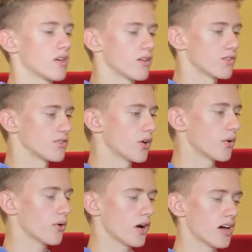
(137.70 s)

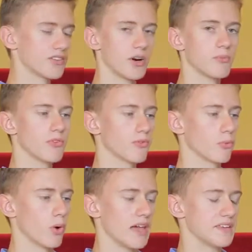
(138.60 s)
So in terms of
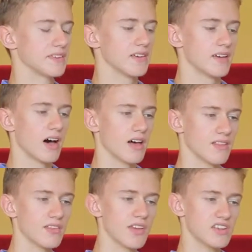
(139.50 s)
weight,
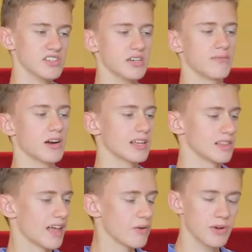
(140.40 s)
this is actually a very
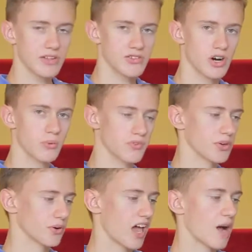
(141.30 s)
lightweight drone with
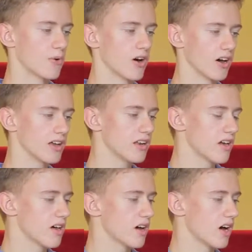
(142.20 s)
no camera on it.
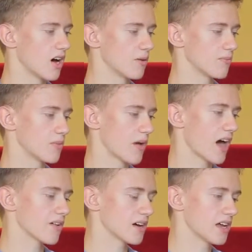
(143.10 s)
The
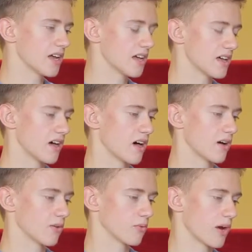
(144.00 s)
battery
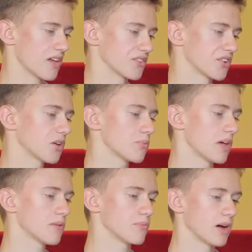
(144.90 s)
weighs a good
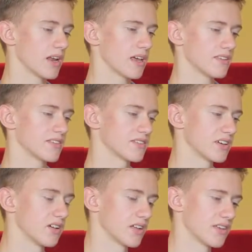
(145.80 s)
bit, but it
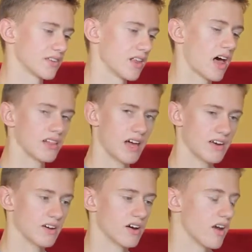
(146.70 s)
still is a lot
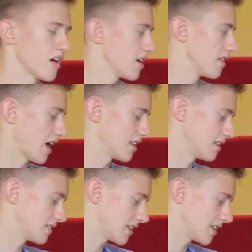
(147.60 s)
lighter than,